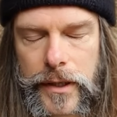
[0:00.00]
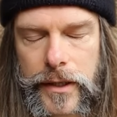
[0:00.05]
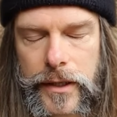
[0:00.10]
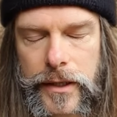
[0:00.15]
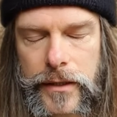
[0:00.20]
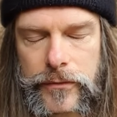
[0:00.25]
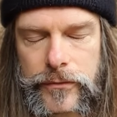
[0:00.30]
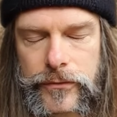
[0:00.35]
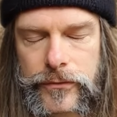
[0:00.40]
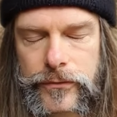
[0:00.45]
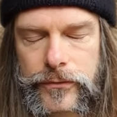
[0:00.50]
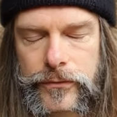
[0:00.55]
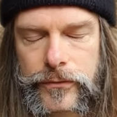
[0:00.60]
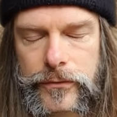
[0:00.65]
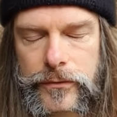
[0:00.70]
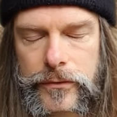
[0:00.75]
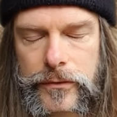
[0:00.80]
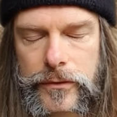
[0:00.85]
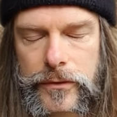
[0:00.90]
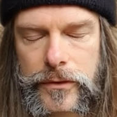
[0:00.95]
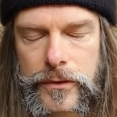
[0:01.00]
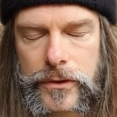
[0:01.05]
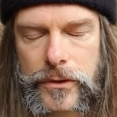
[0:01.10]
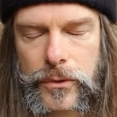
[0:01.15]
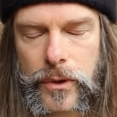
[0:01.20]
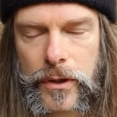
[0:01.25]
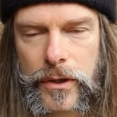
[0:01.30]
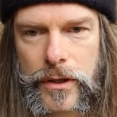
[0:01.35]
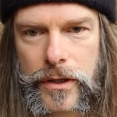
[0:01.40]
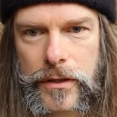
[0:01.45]
If
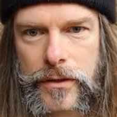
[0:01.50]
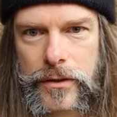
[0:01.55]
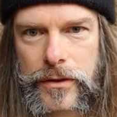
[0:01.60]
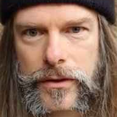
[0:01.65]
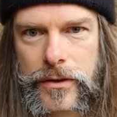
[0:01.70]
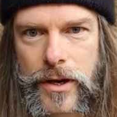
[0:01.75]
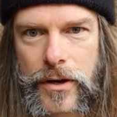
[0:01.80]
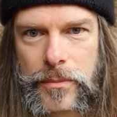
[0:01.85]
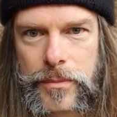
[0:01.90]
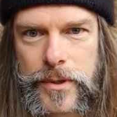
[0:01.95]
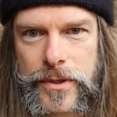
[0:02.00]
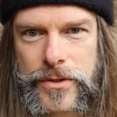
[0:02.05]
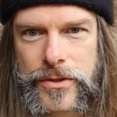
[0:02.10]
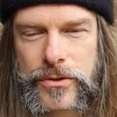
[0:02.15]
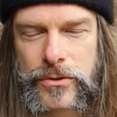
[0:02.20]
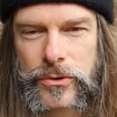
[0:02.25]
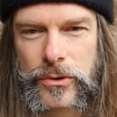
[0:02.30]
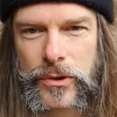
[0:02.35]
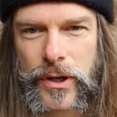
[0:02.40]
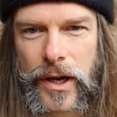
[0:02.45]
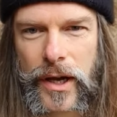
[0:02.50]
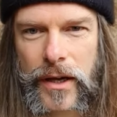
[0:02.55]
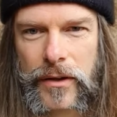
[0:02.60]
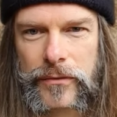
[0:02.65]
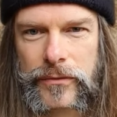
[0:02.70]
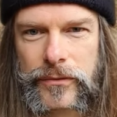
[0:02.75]
you are a therapist, or you have